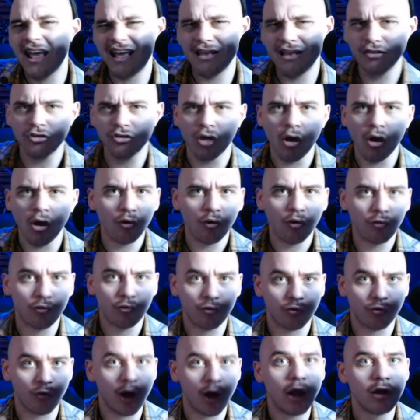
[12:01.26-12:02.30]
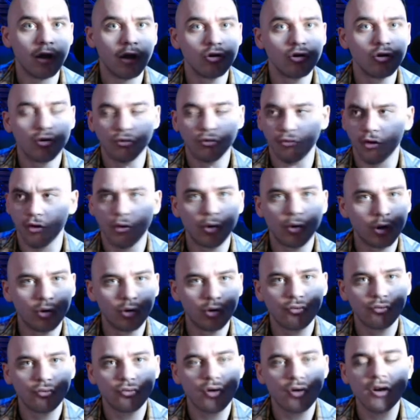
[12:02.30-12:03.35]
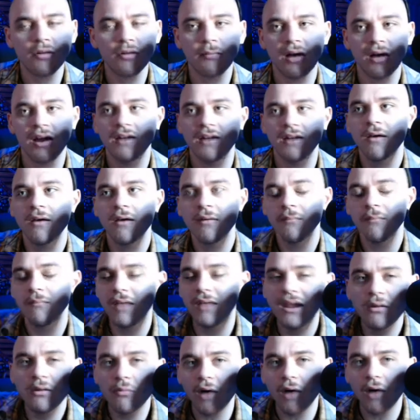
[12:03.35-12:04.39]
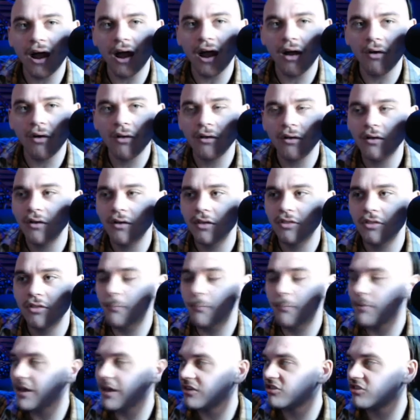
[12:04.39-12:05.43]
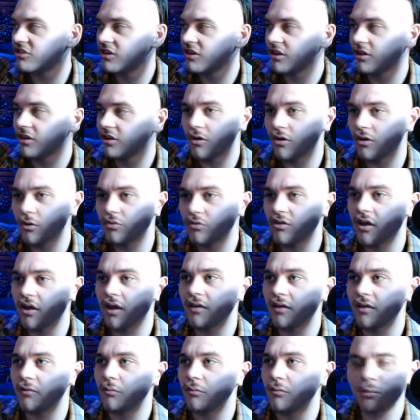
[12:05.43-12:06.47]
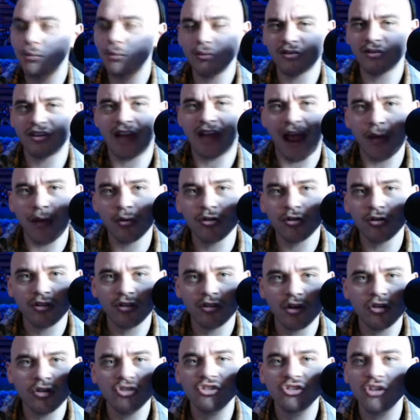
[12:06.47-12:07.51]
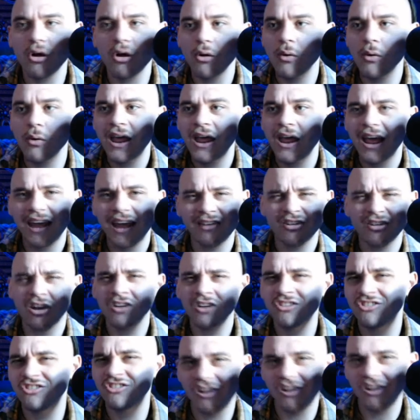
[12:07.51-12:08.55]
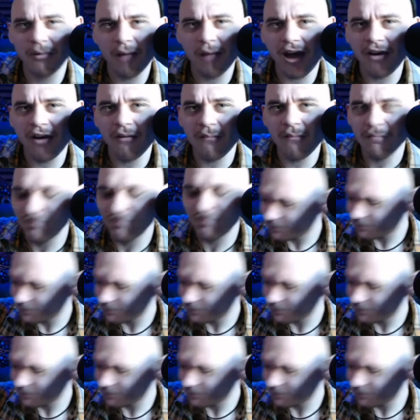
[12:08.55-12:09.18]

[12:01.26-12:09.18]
his friend, a very good friend of mine. Meanwhile, the bitch goes on, what was it, Howard Stern's show and talks shit about him?